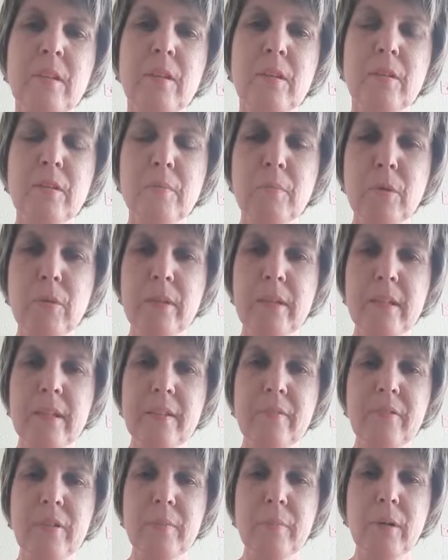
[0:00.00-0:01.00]
Good
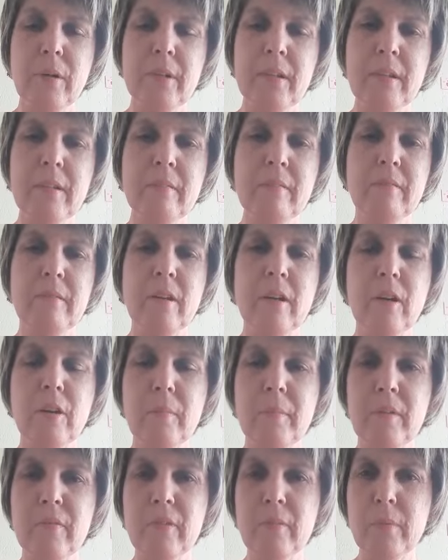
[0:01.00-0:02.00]
morning, everybody. I
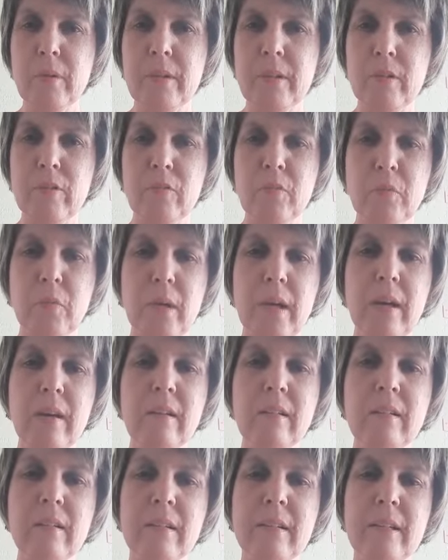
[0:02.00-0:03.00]
hope everybody is
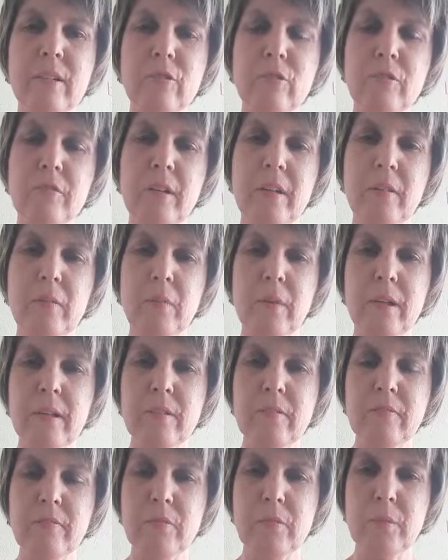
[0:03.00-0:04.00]
well and that you've had a
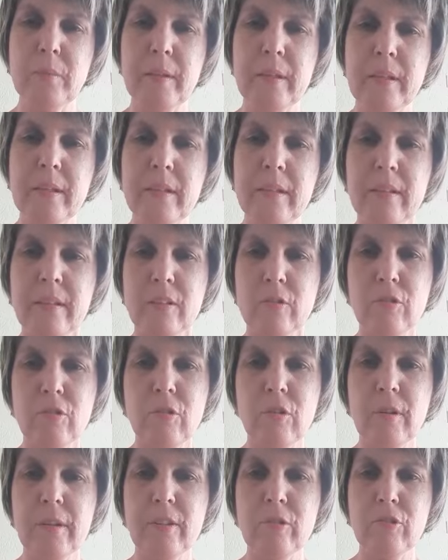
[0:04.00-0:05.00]
wonderful week and that
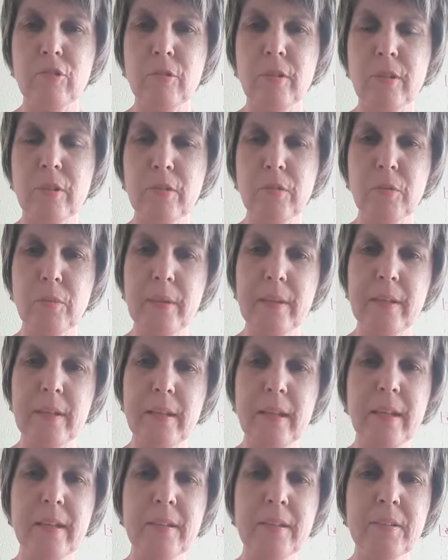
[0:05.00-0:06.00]
you're enjoying your
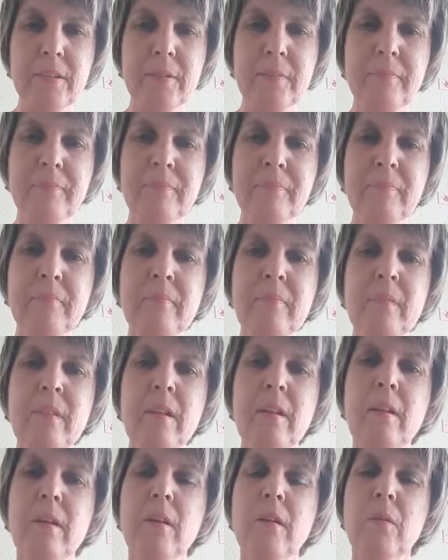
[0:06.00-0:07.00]
weekend.
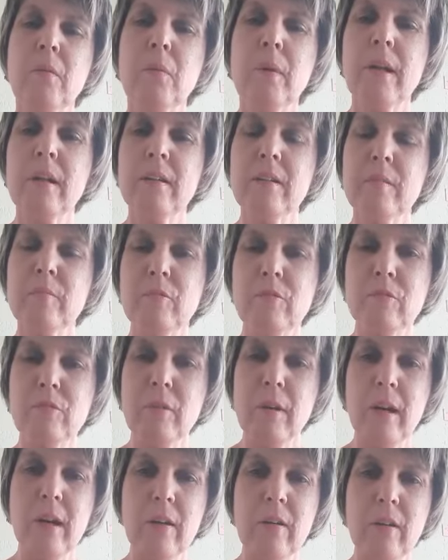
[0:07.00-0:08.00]
Welcome
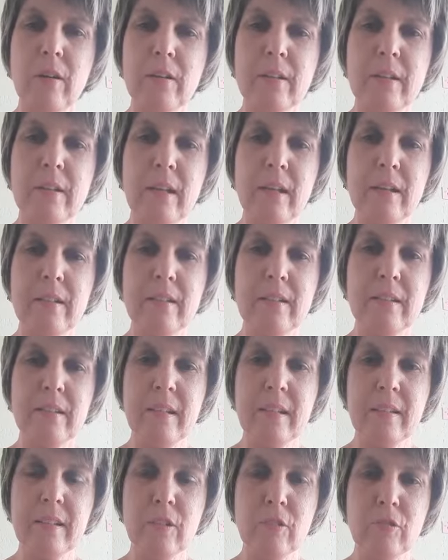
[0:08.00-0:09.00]
to our online
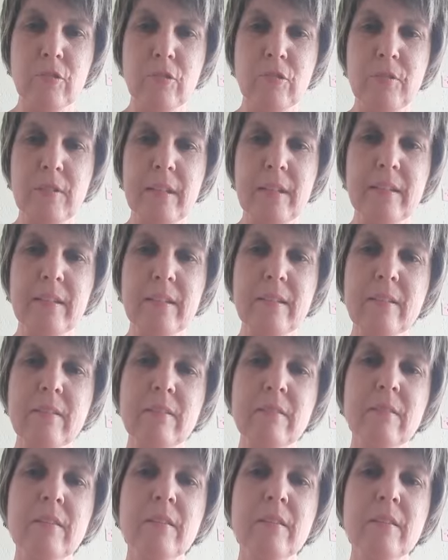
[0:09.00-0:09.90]
Sunday school lesson.